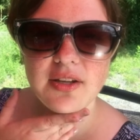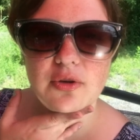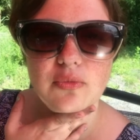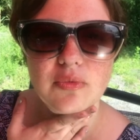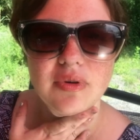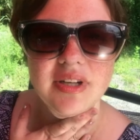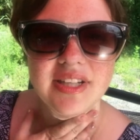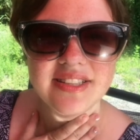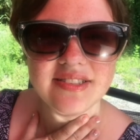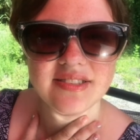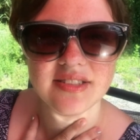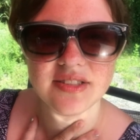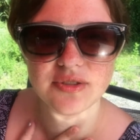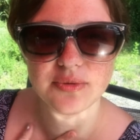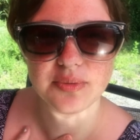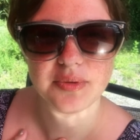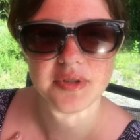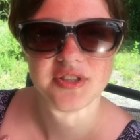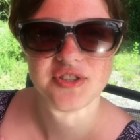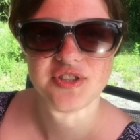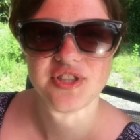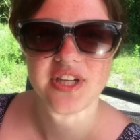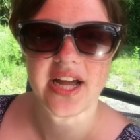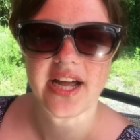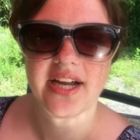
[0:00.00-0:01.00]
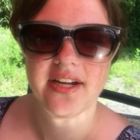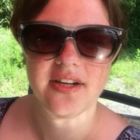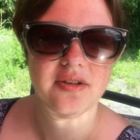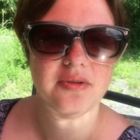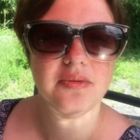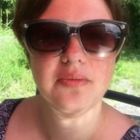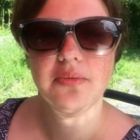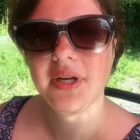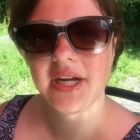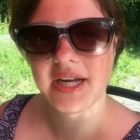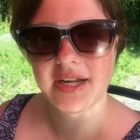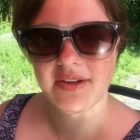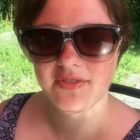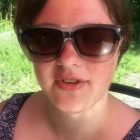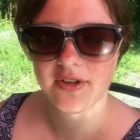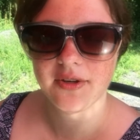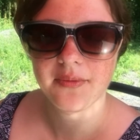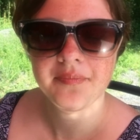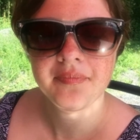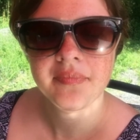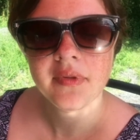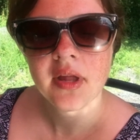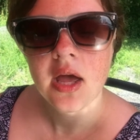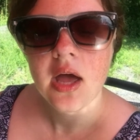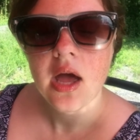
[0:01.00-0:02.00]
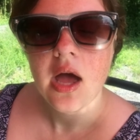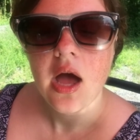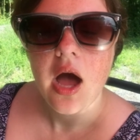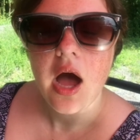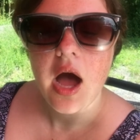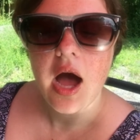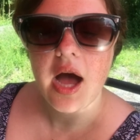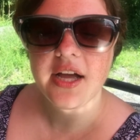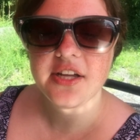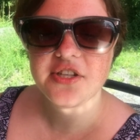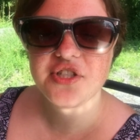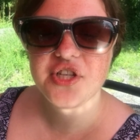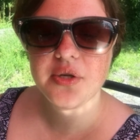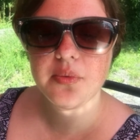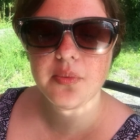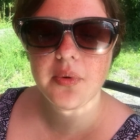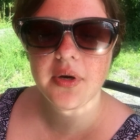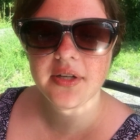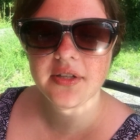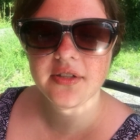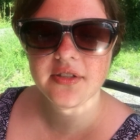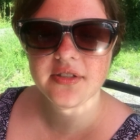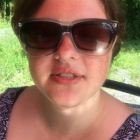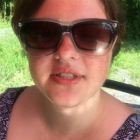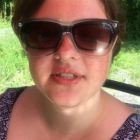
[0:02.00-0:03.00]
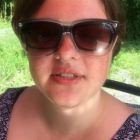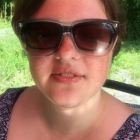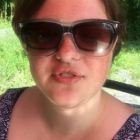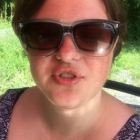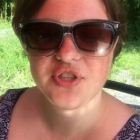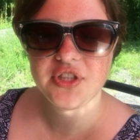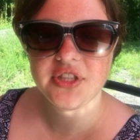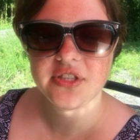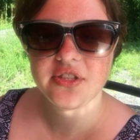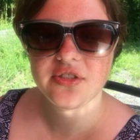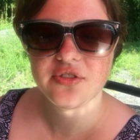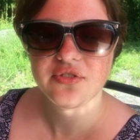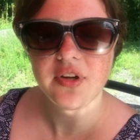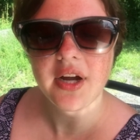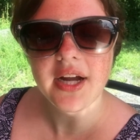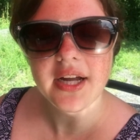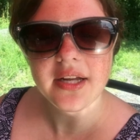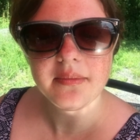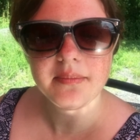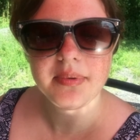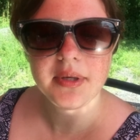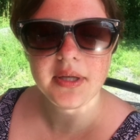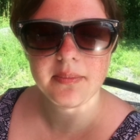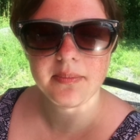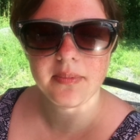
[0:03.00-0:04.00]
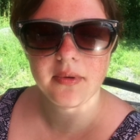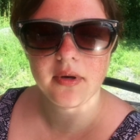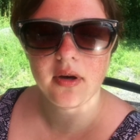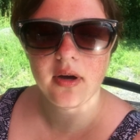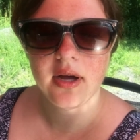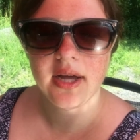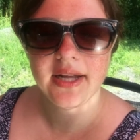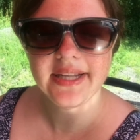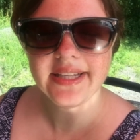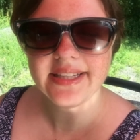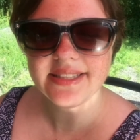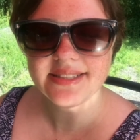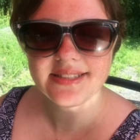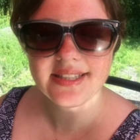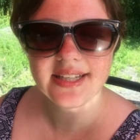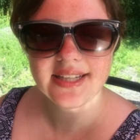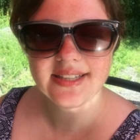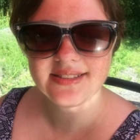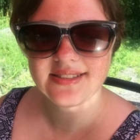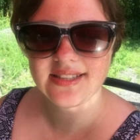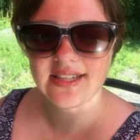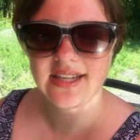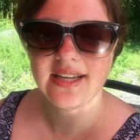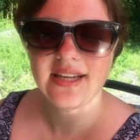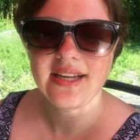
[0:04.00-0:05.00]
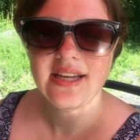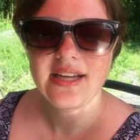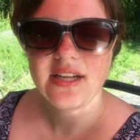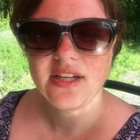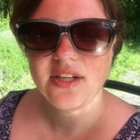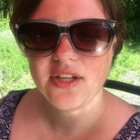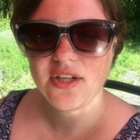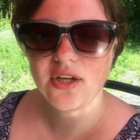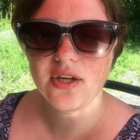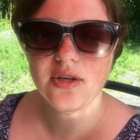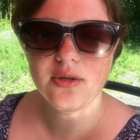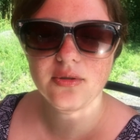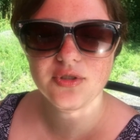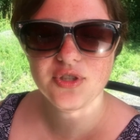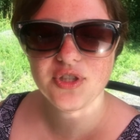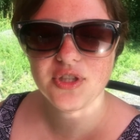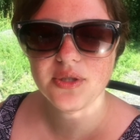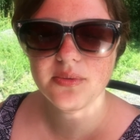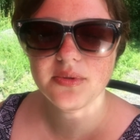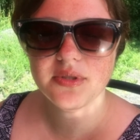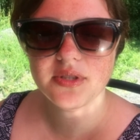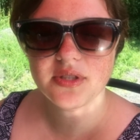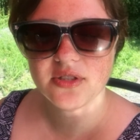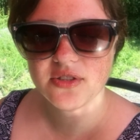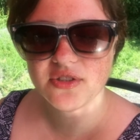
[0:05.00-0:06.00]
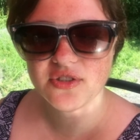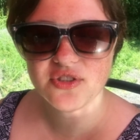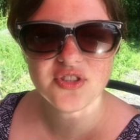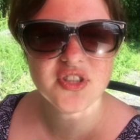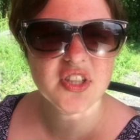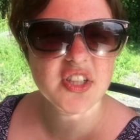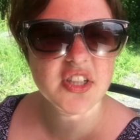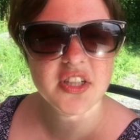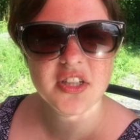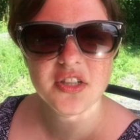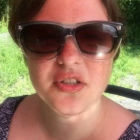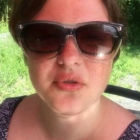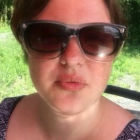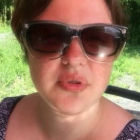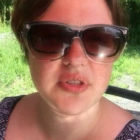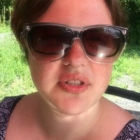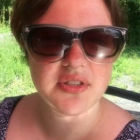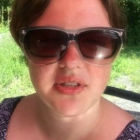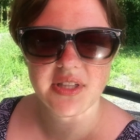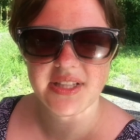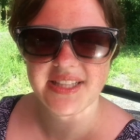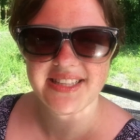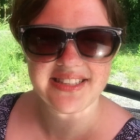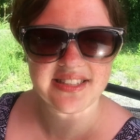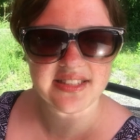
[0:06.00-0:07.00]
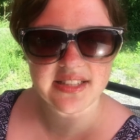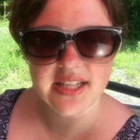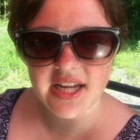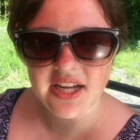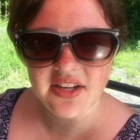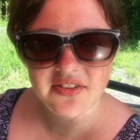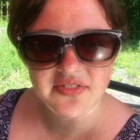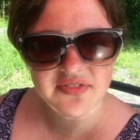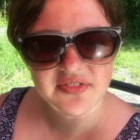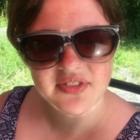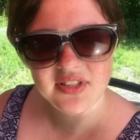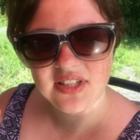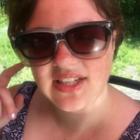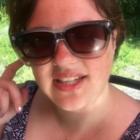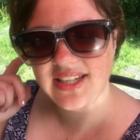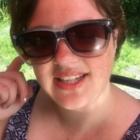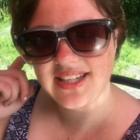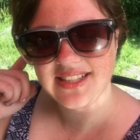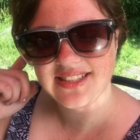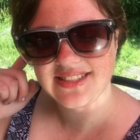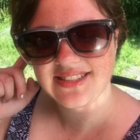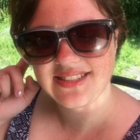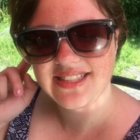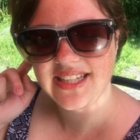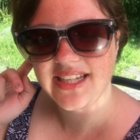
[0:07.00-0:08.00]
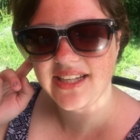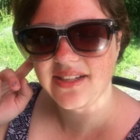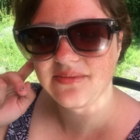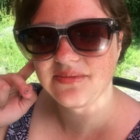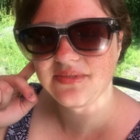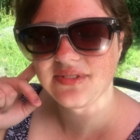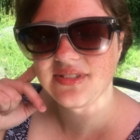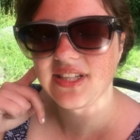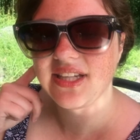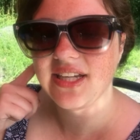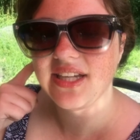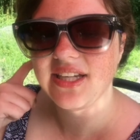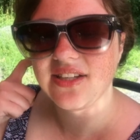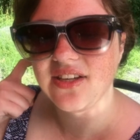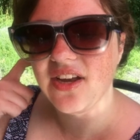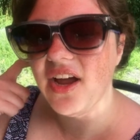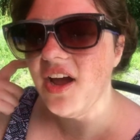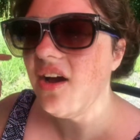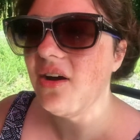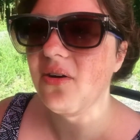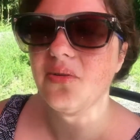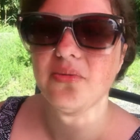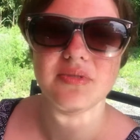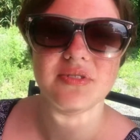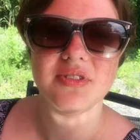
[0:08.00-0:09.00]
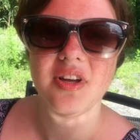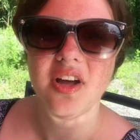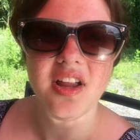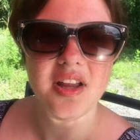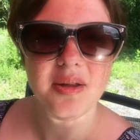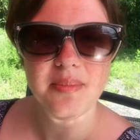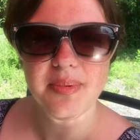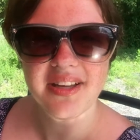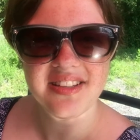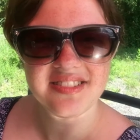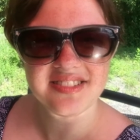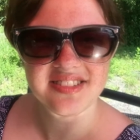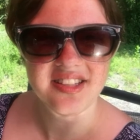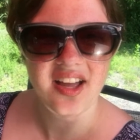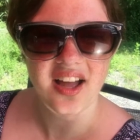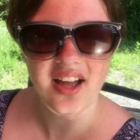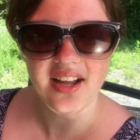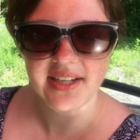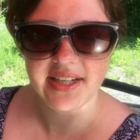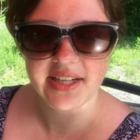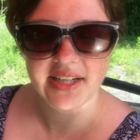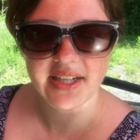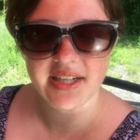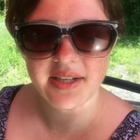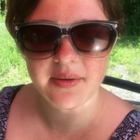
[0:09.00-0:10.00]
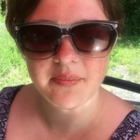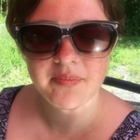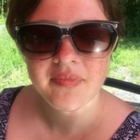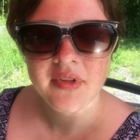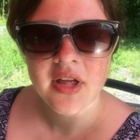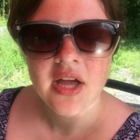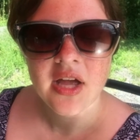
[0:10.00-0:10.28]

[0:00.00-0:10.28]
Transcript: what is this weird shadow? Whatever. Uh, she wonders if she's threatened people, and he says that, you know, she was concerned with his safety, and Sam's like, no, it was all about Sonny.